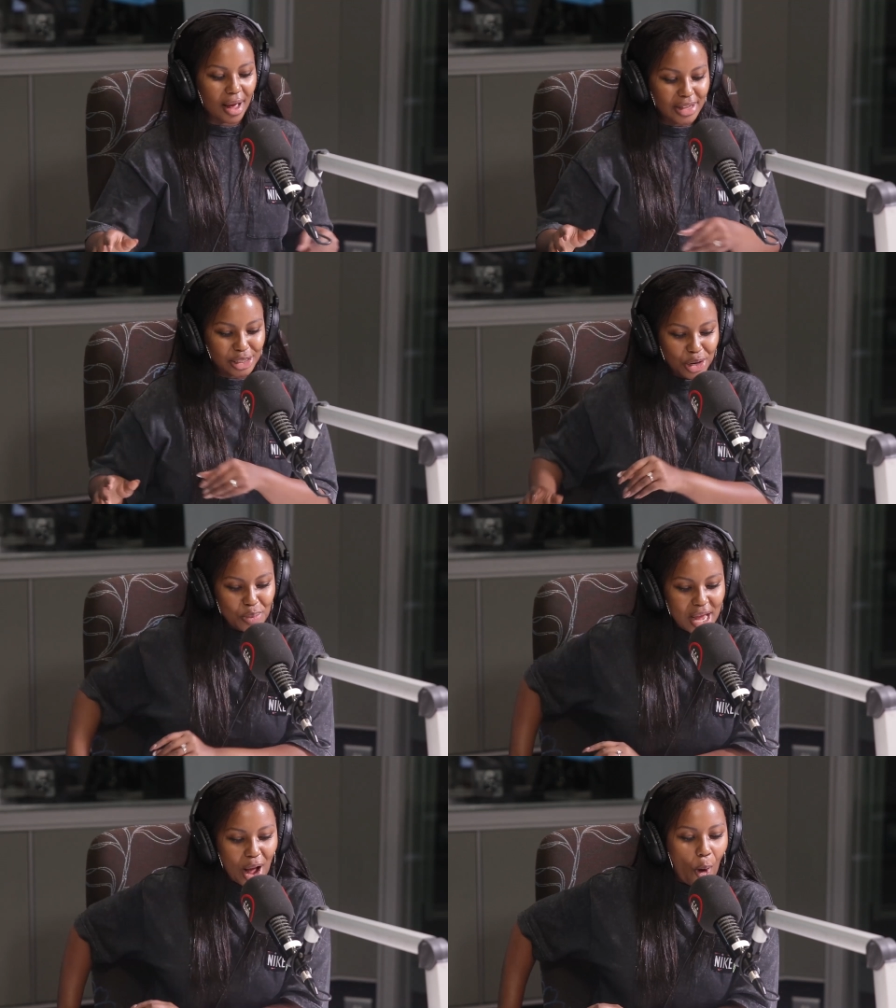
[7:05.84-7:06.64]
There's going to
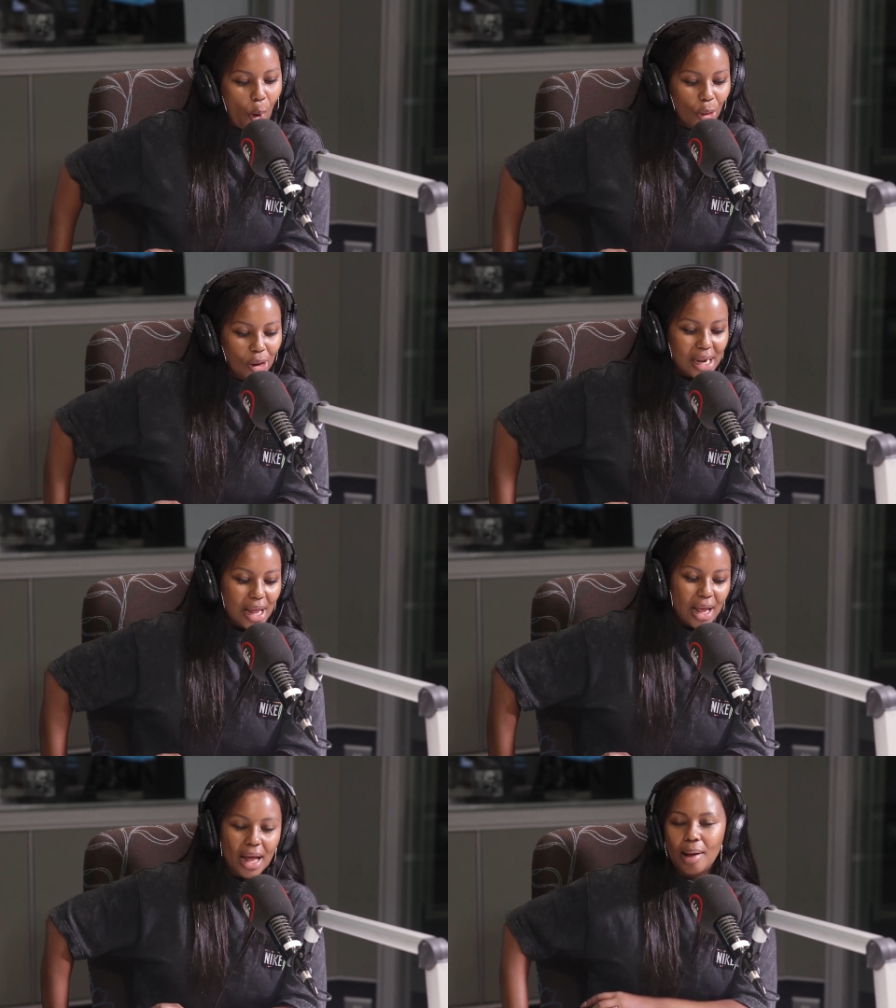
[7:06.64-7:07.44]
be a whole
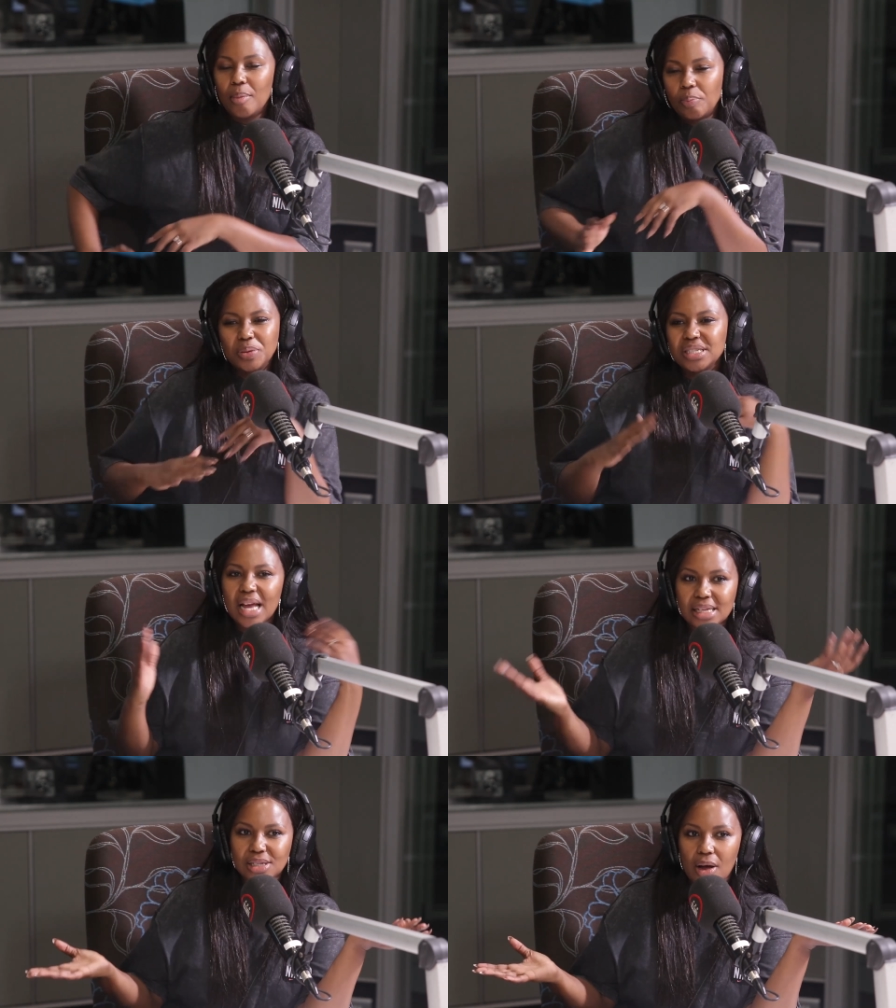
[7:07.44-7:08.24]
um,
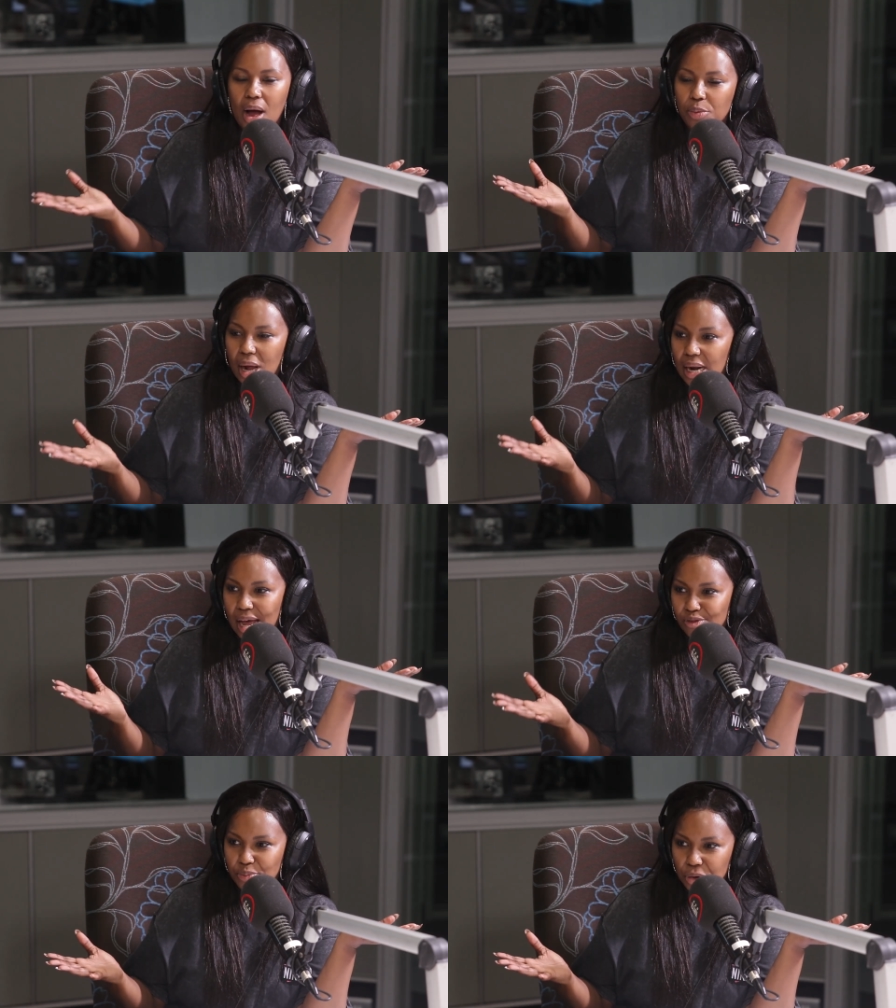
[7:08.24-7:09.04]
besides our, our,
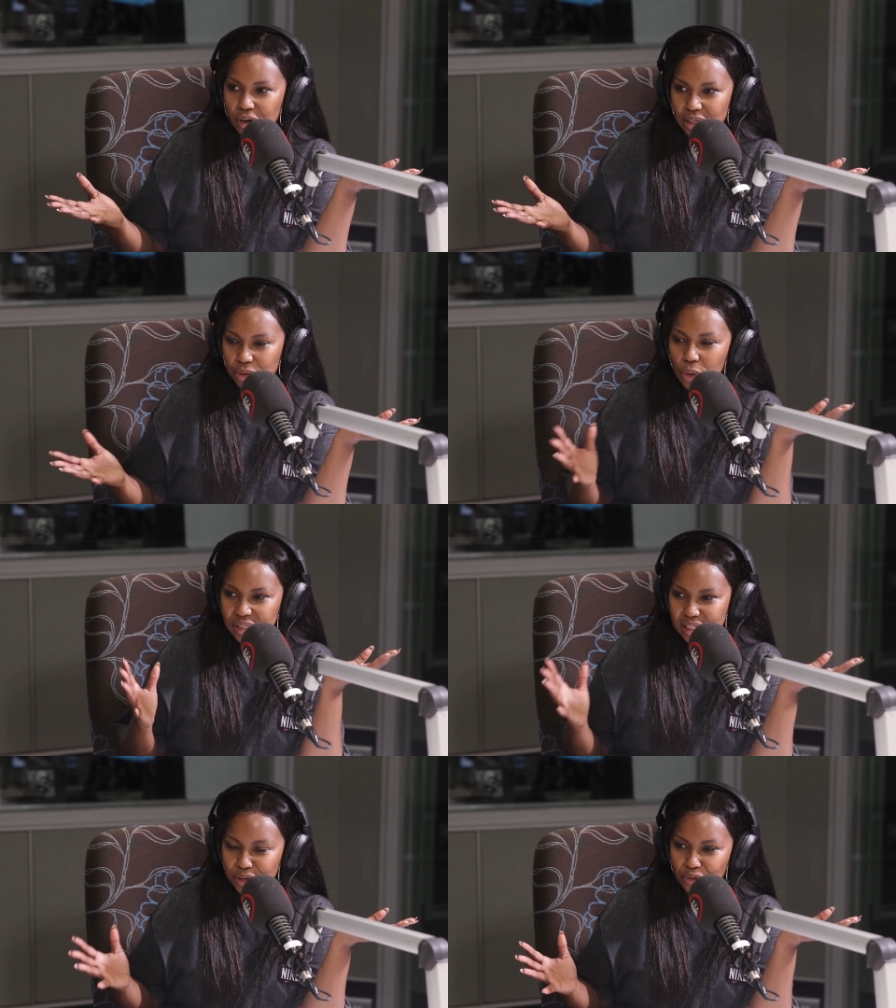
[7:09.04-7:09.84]
live broadcast, all
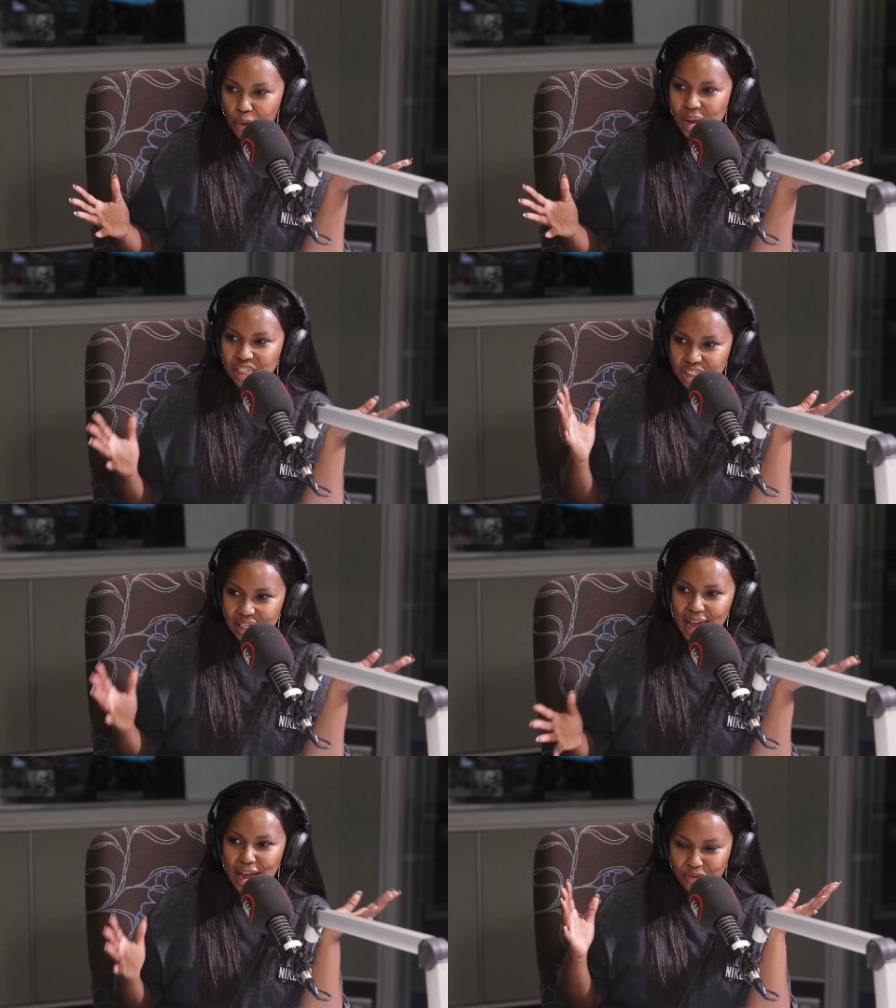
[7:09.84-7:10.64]
64 matches
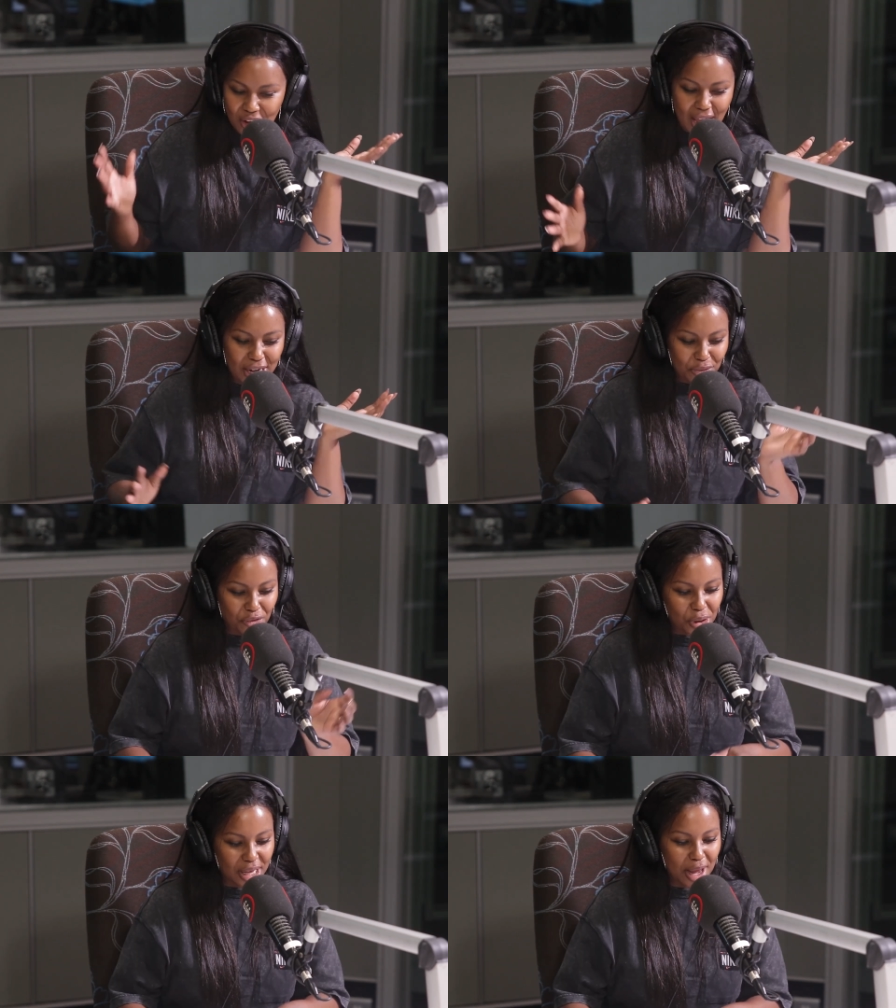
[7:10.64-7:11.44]
live and in
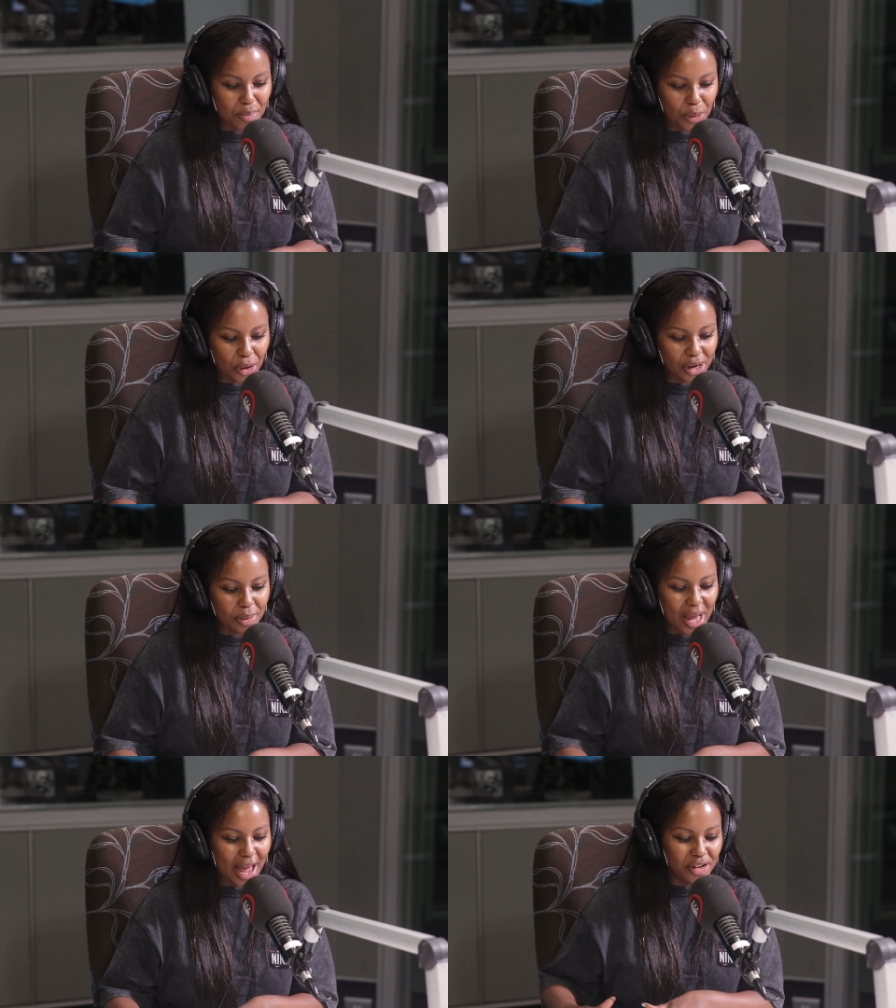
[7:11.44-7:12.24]
4K. But we're going to
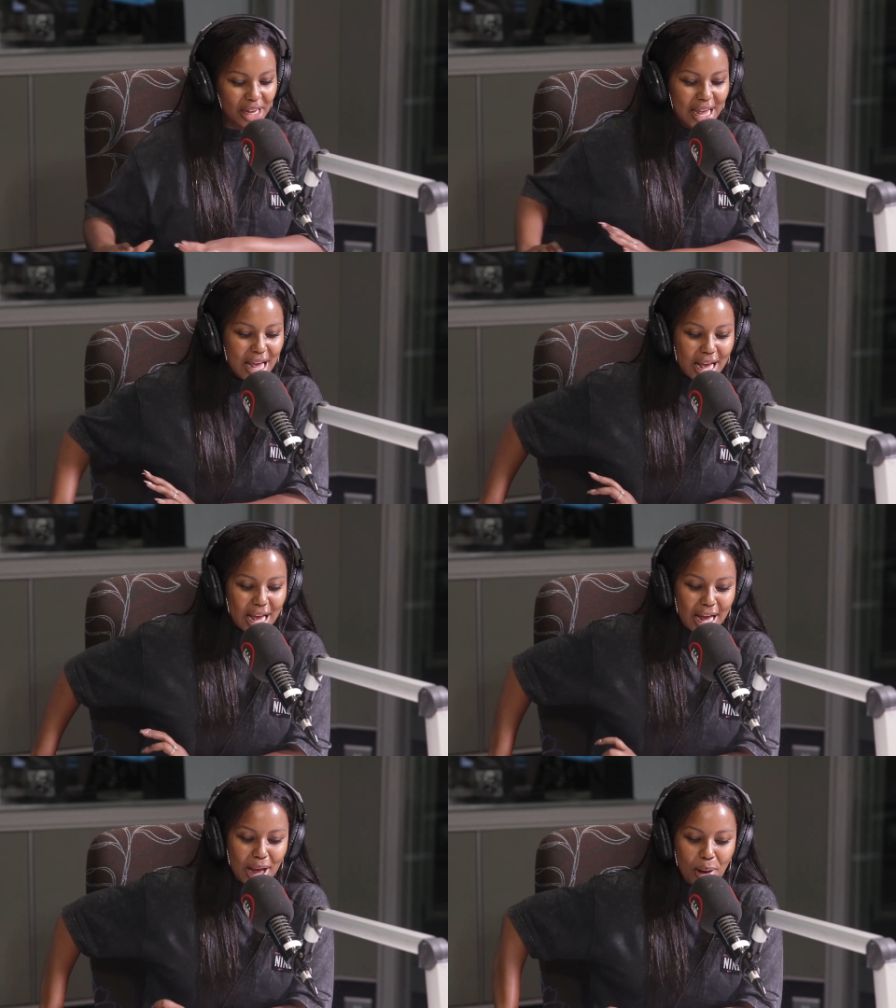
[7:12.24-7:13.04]
be having
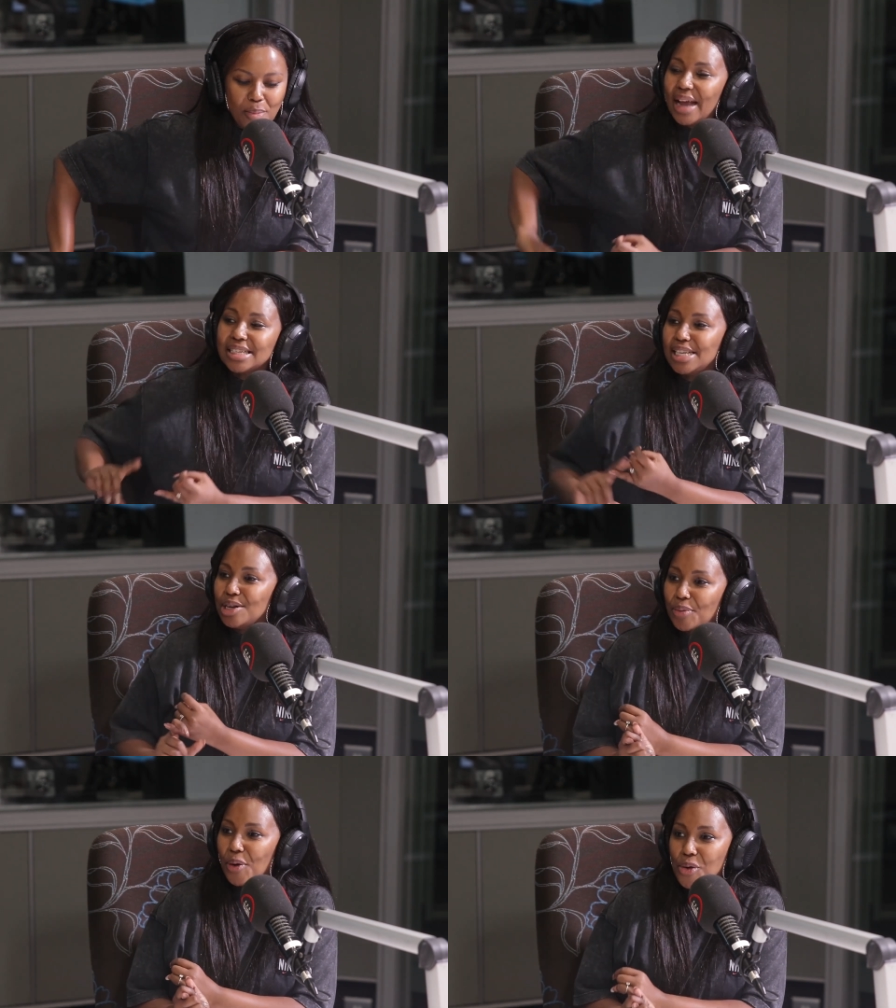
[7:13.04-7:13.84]
uh,
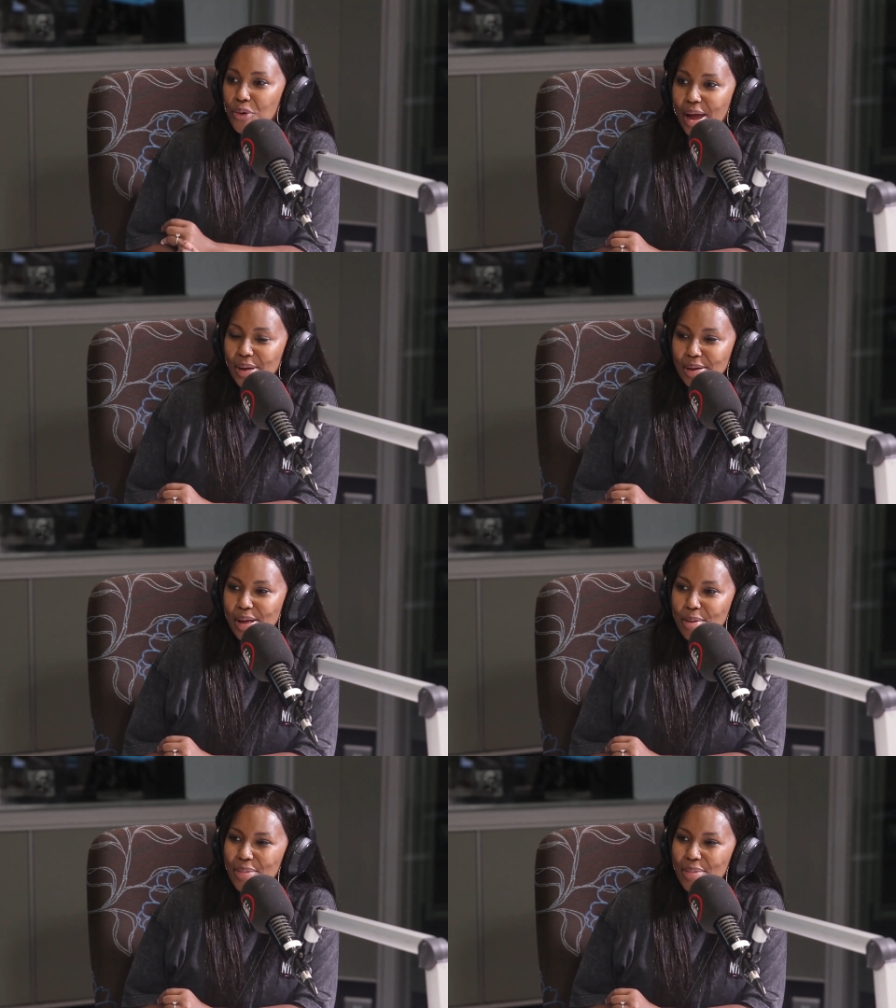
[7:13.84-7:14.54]
magazine programming.